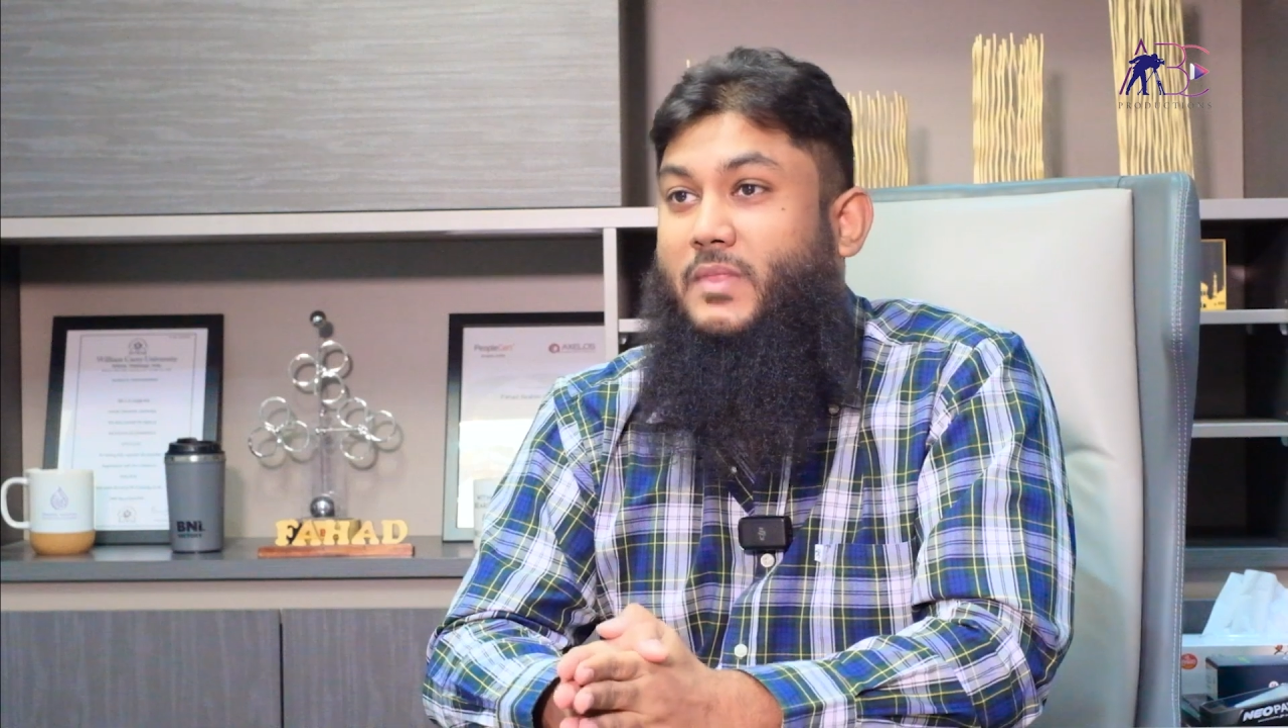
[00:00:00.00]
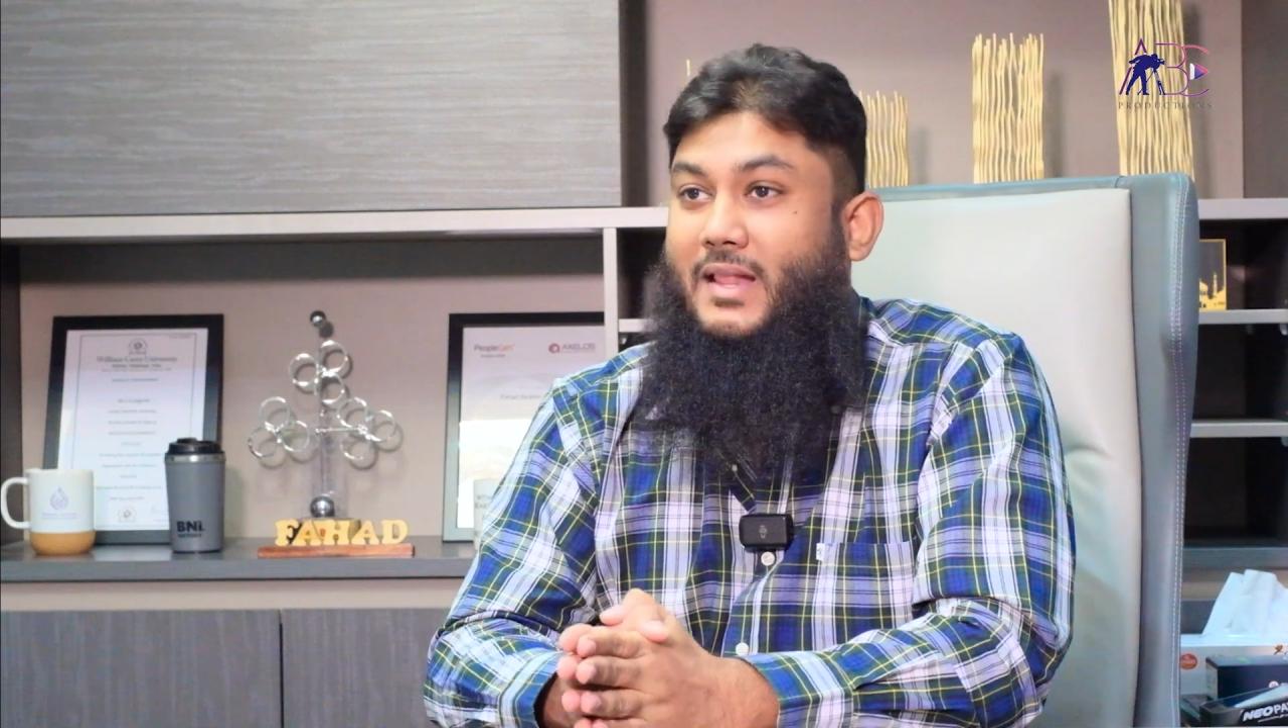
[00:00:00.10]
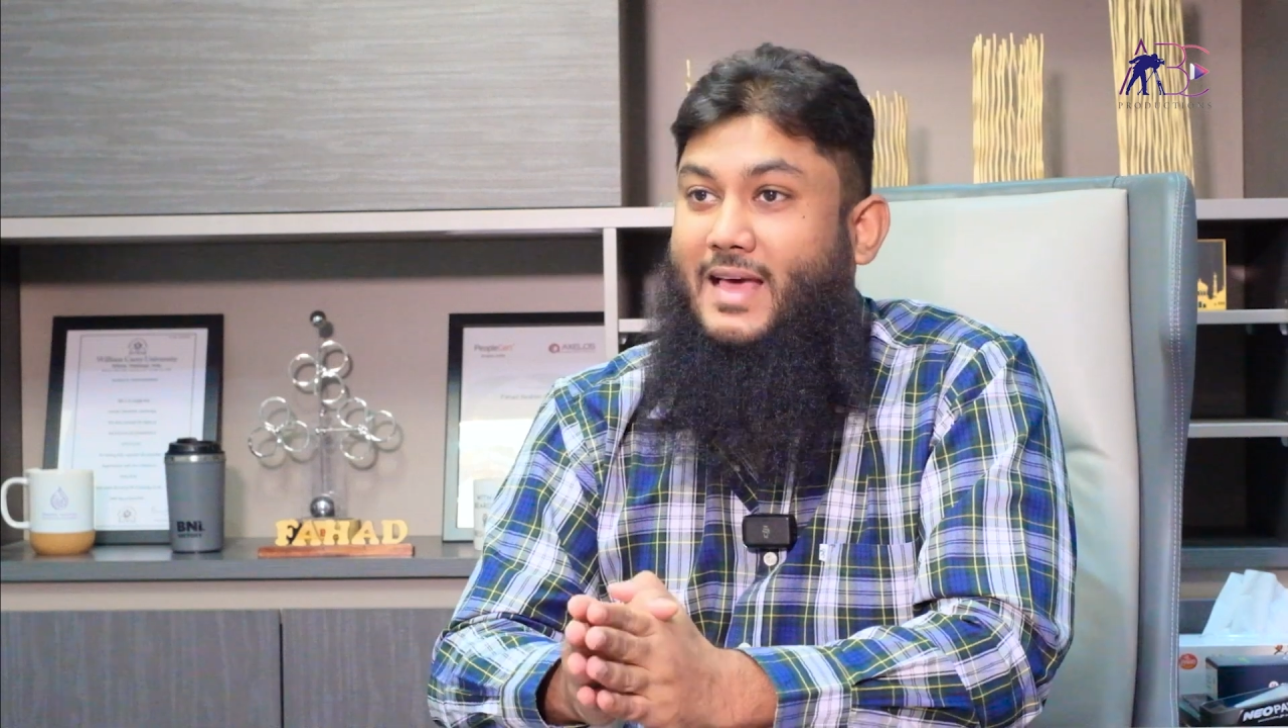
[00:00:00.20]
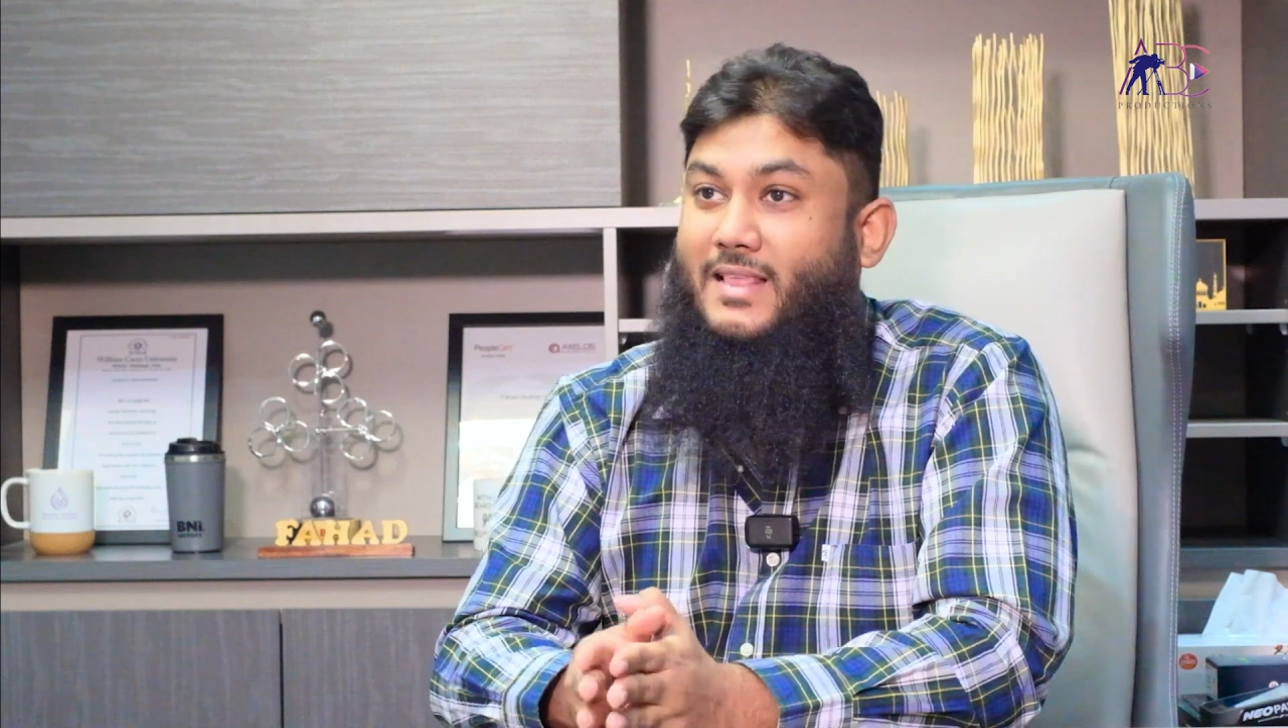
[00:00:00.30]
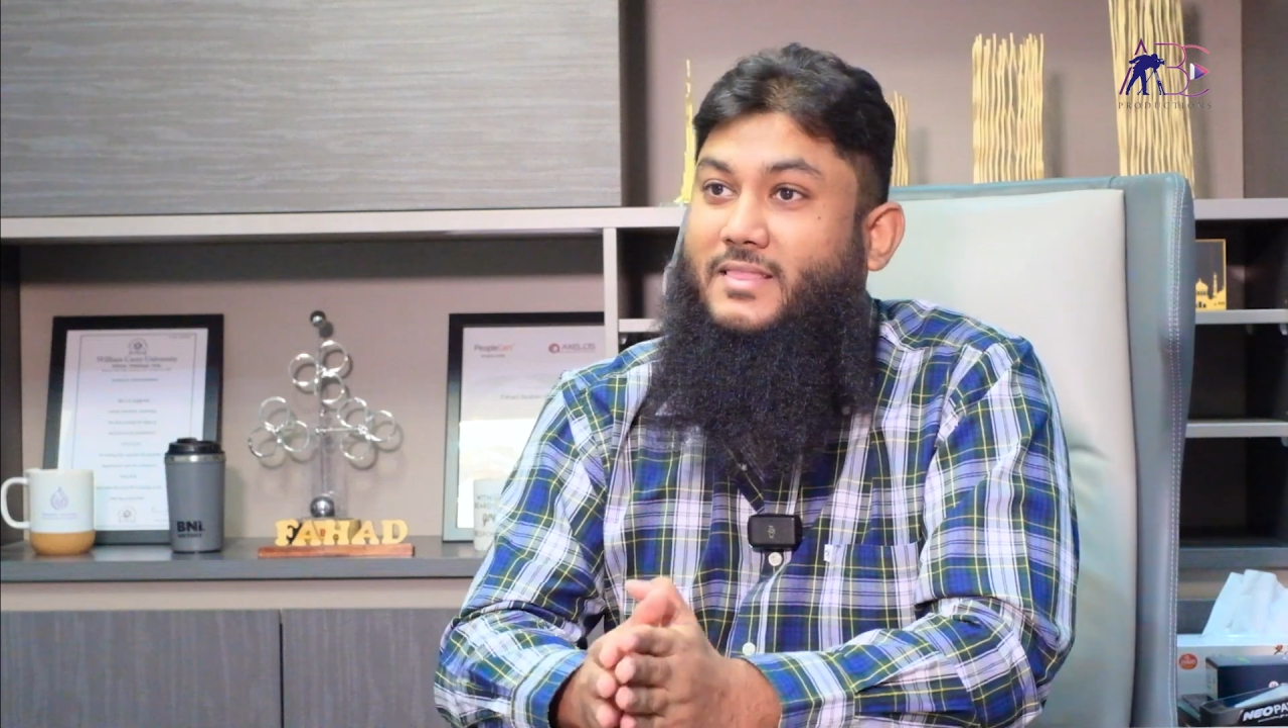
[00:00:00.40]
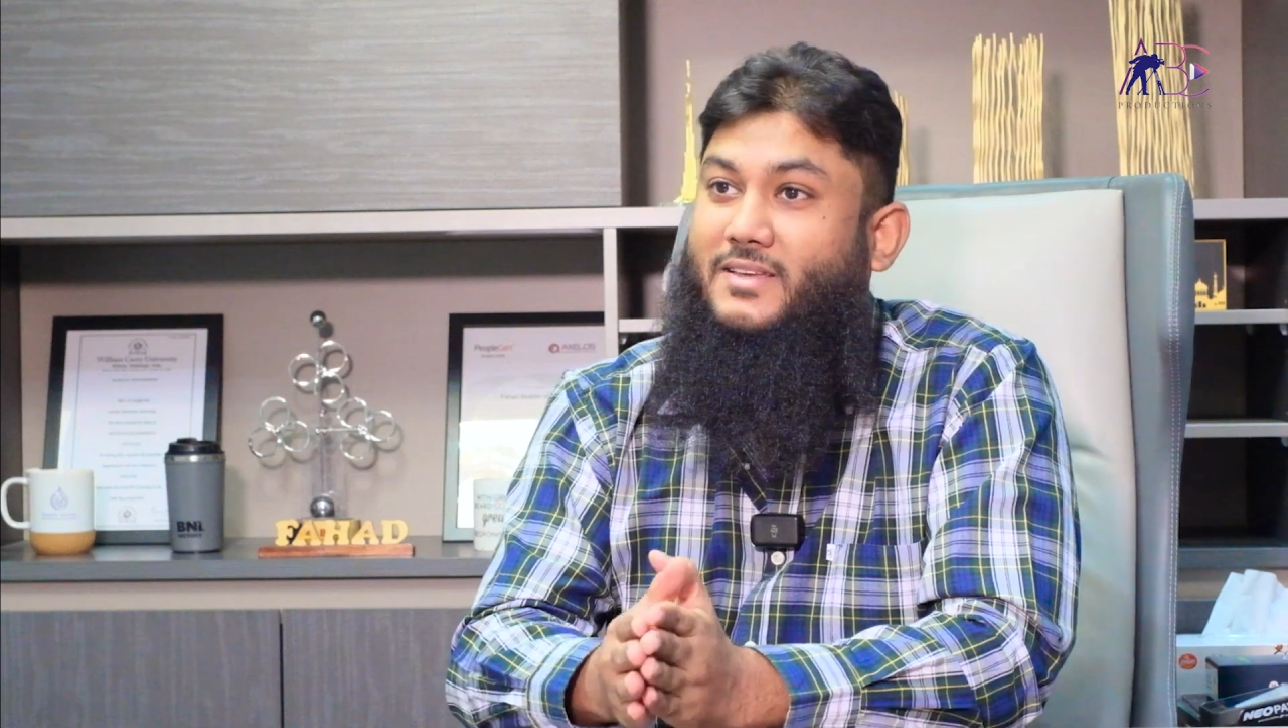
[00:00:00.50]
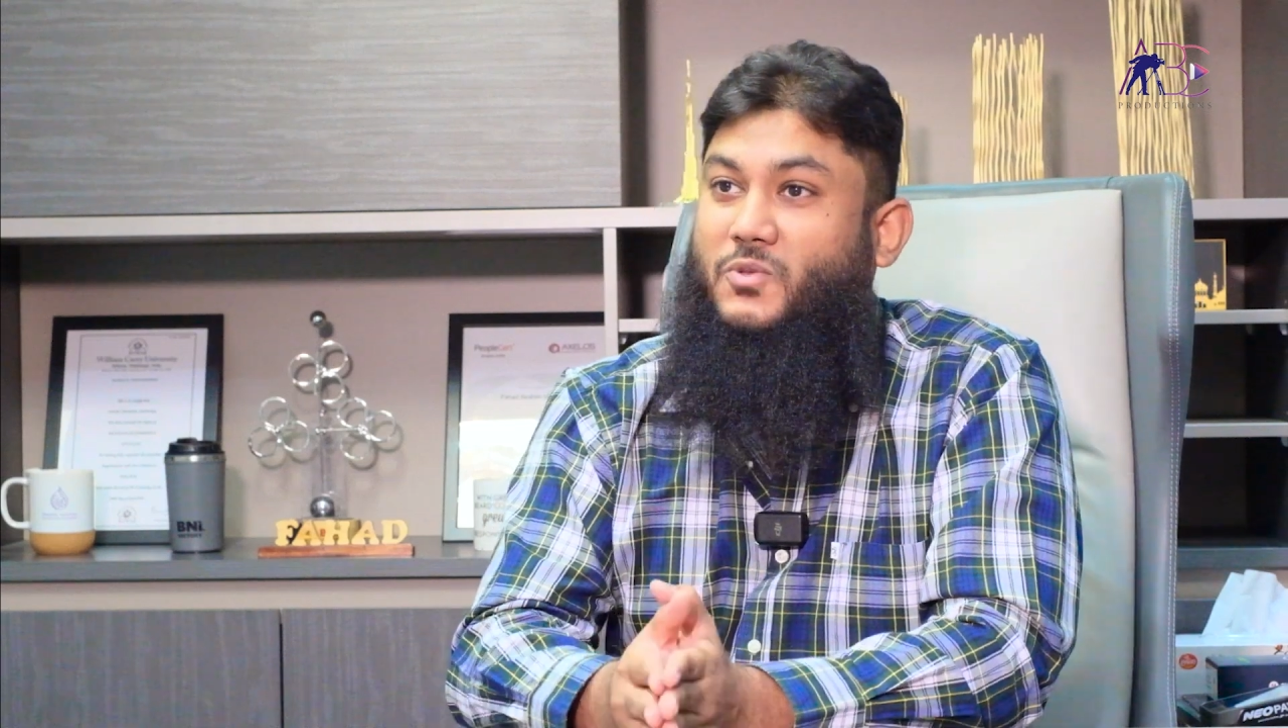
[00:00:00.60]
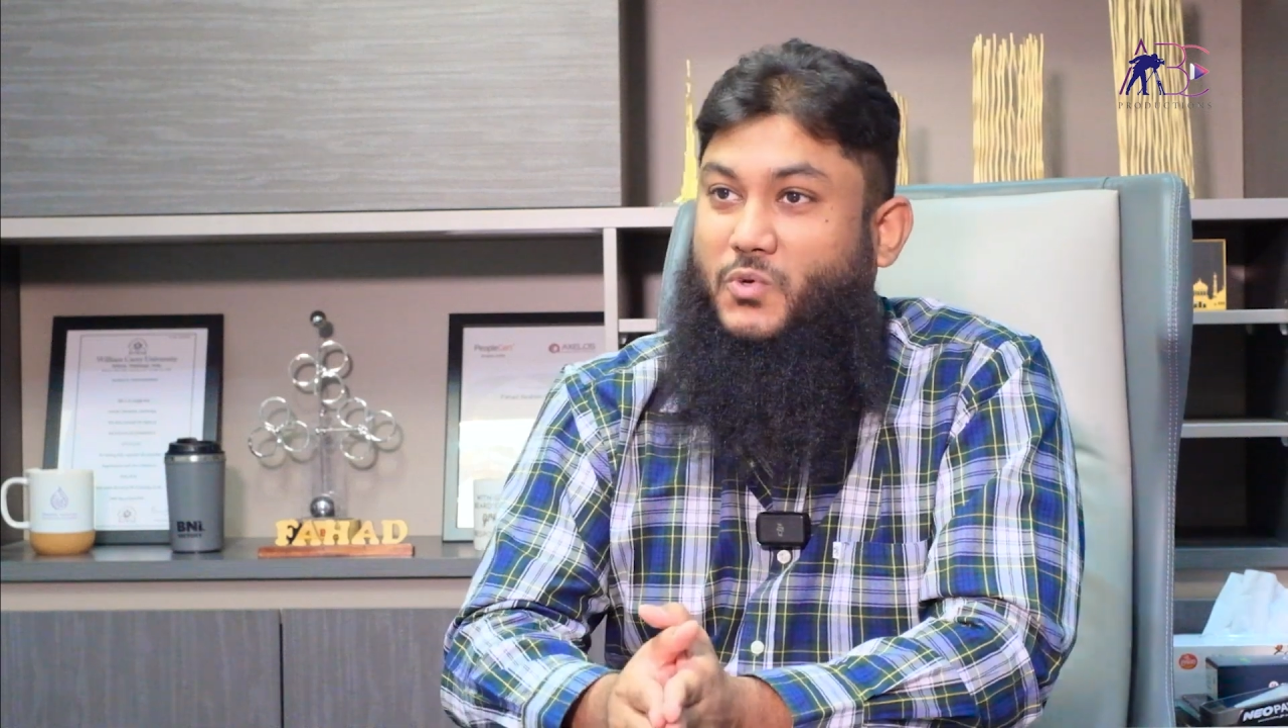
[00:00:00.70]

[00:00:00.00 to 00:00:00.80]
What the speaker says: landing to